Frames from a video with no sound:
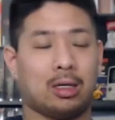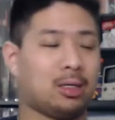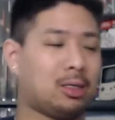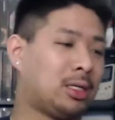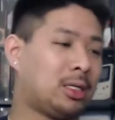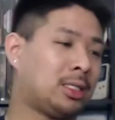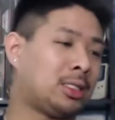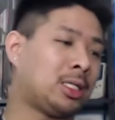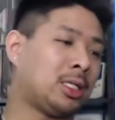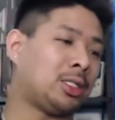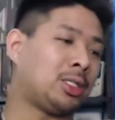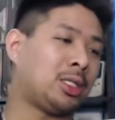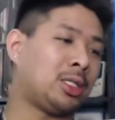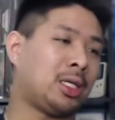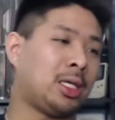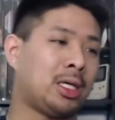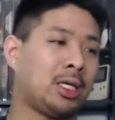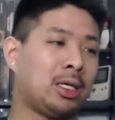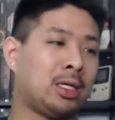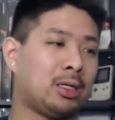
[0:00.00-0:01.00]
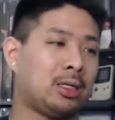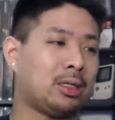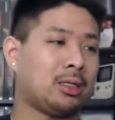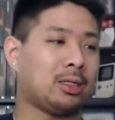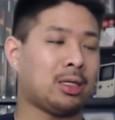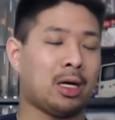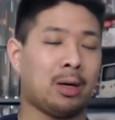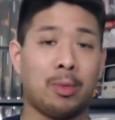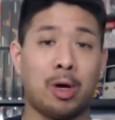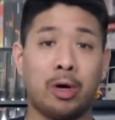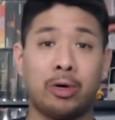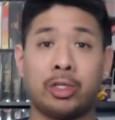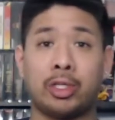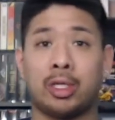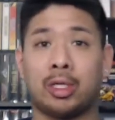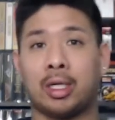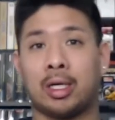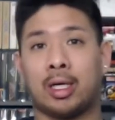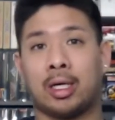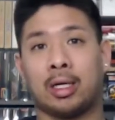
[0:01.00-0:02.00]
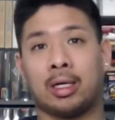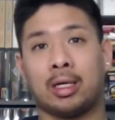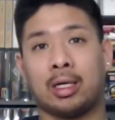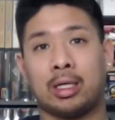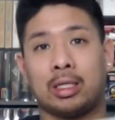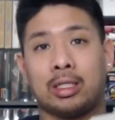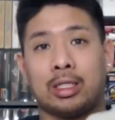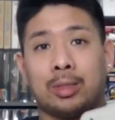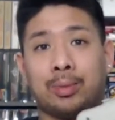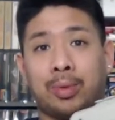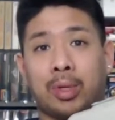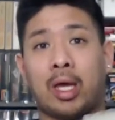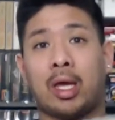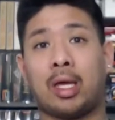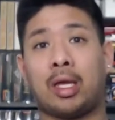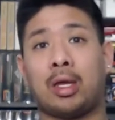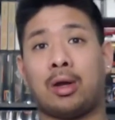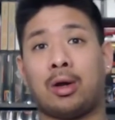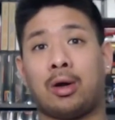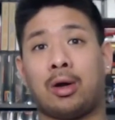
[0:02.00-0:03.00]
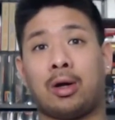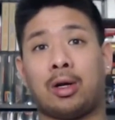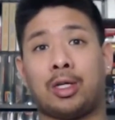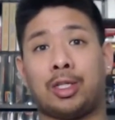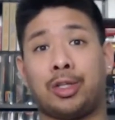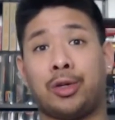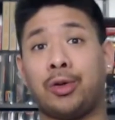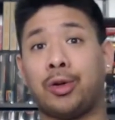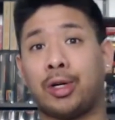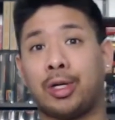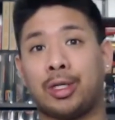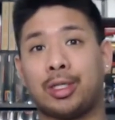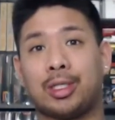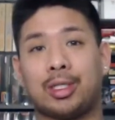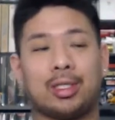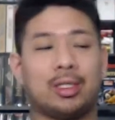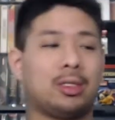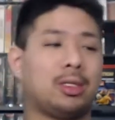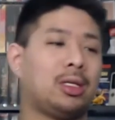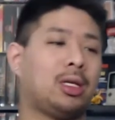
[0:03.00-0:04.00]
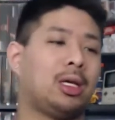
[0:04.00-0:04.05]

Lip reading: essentially a motion gun to play your shooters.